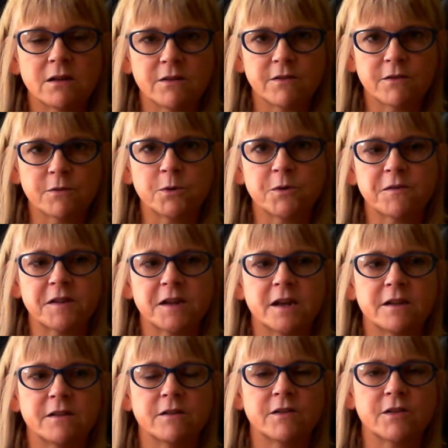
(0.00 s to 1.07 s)
towards the
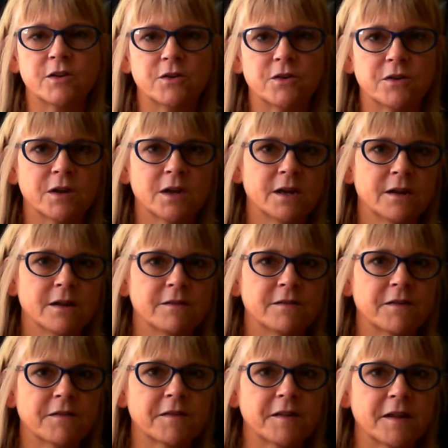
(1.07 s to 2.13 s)
end you
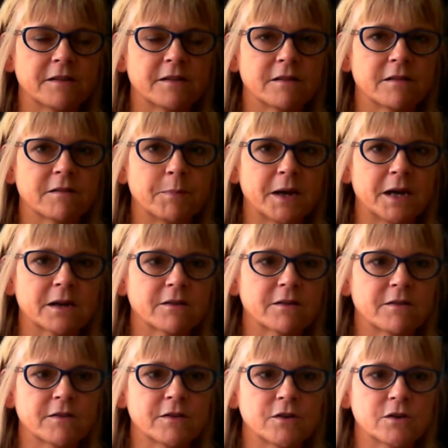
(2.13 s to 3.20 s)
descend back
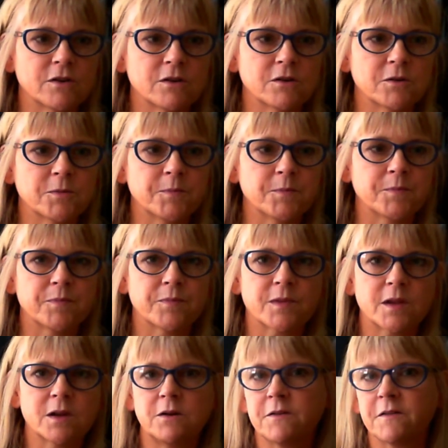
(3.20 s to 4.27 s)
to
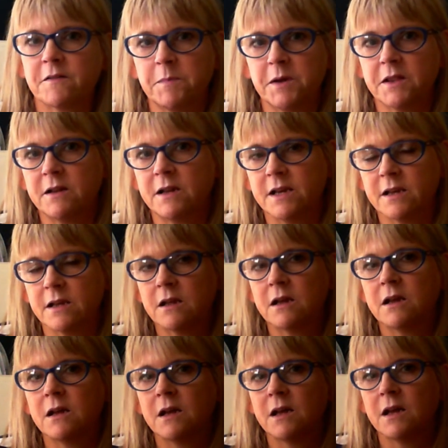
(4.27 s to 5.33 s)
Osmotherley.
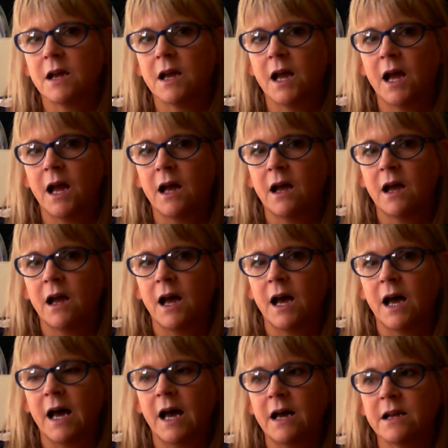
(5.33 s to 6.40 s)

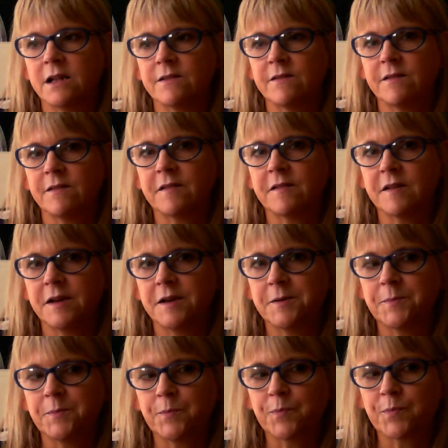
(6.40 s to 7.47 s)
And
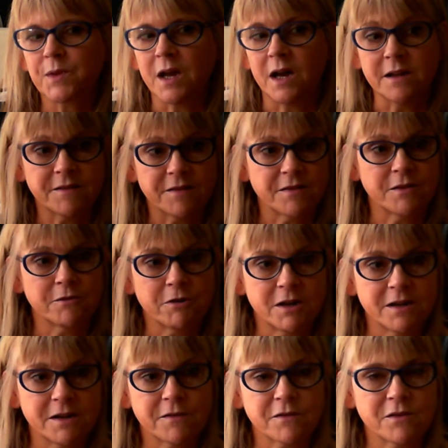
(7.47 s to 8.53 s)
I did the
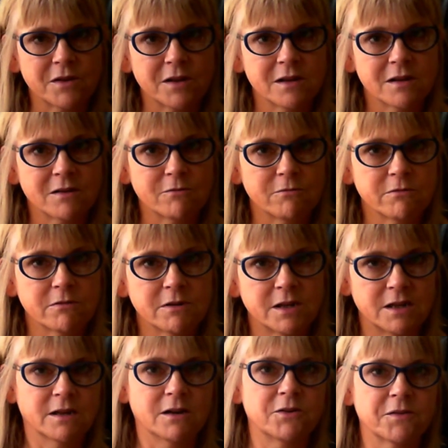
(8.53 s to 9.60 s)
ride on a
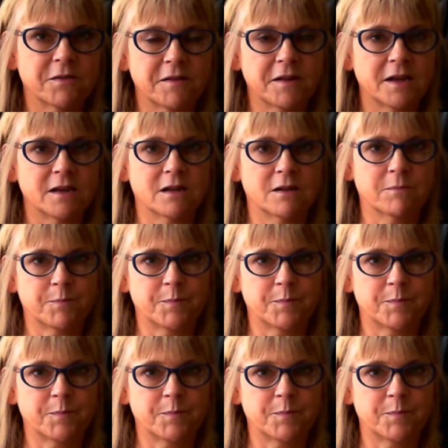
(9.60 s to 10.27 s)
really hot day,